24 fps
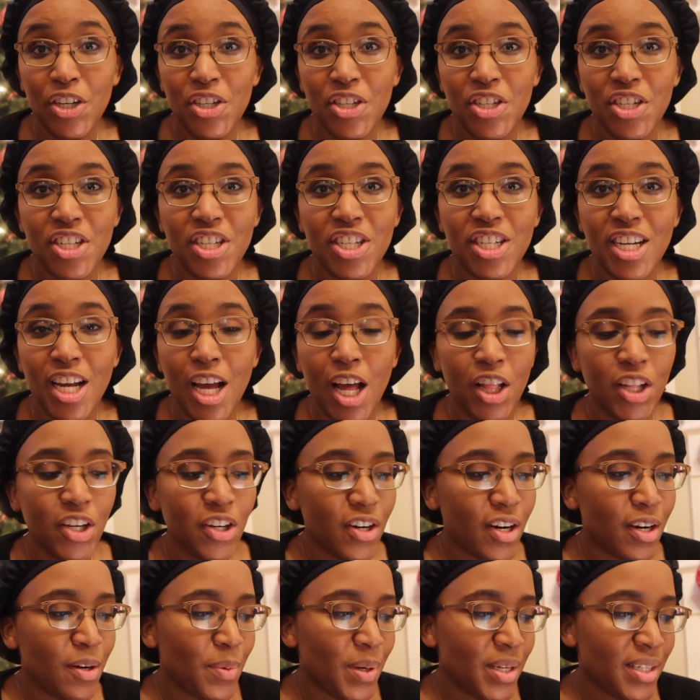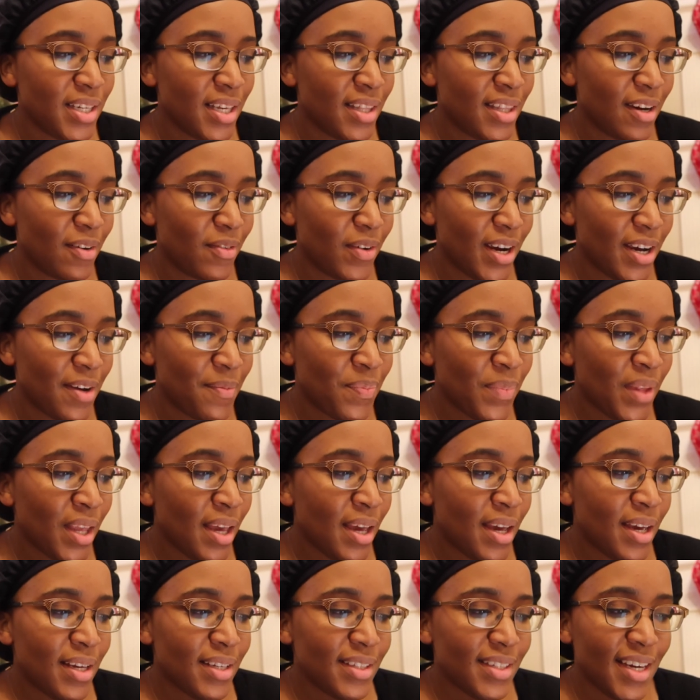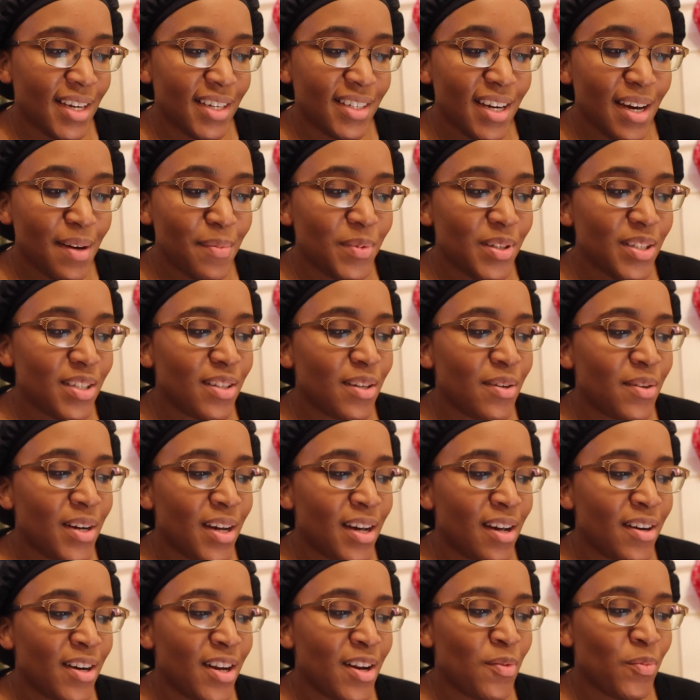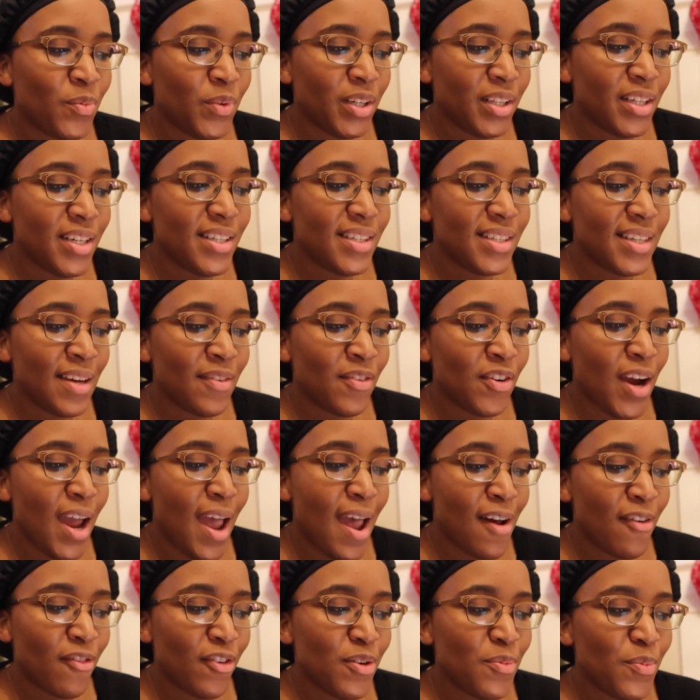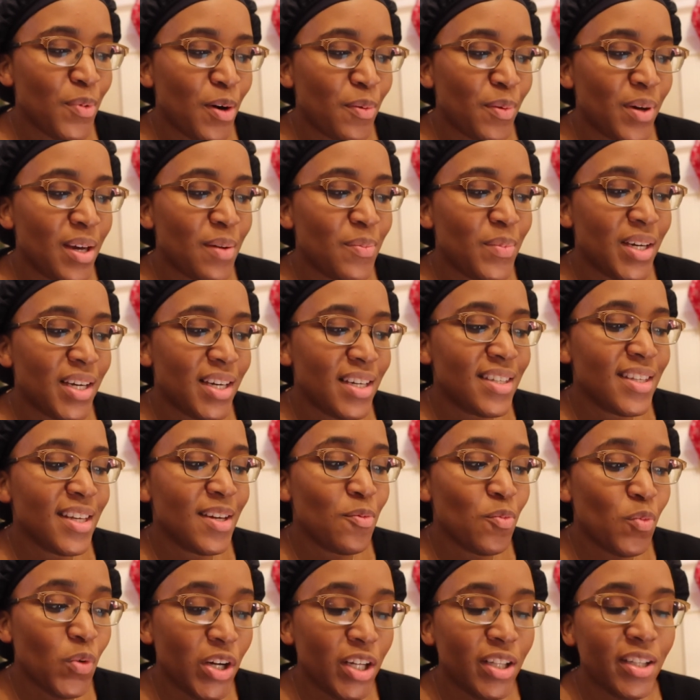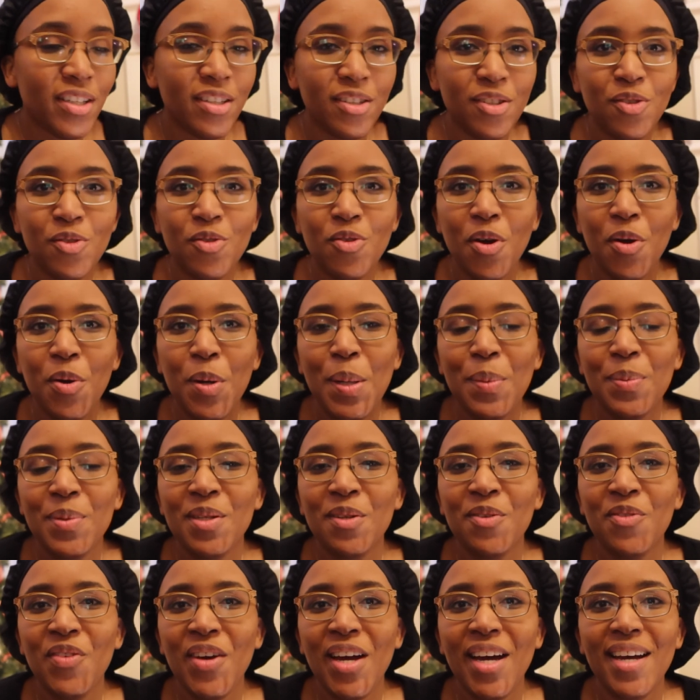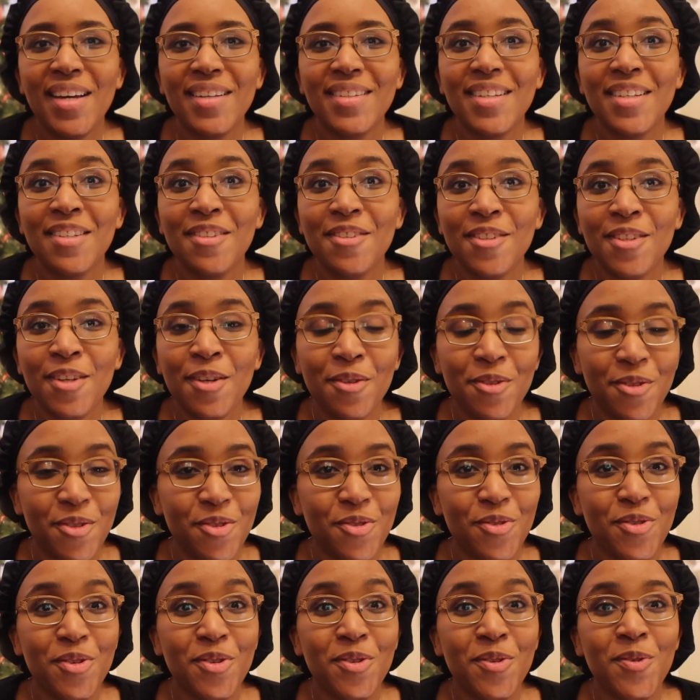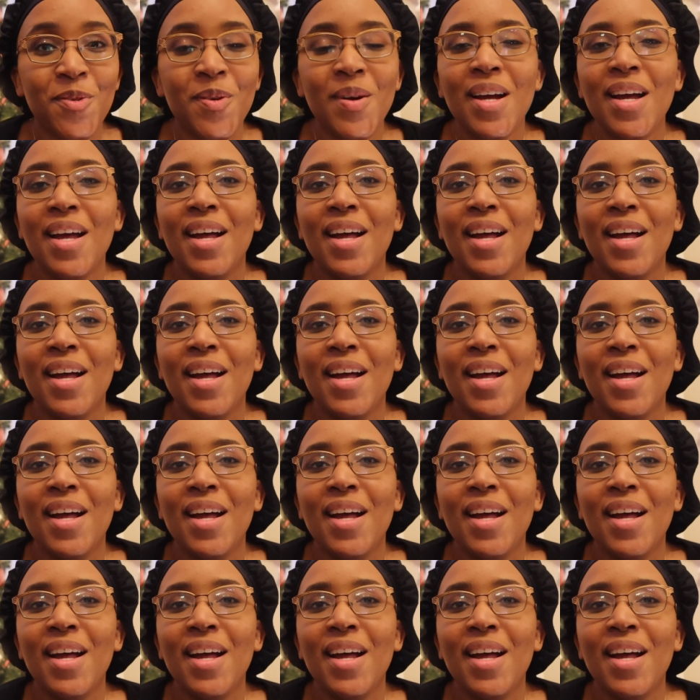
Schneller, I hope I said that right. Take time to slow down and really savor every moment because they really do grow up so fast. It's so true.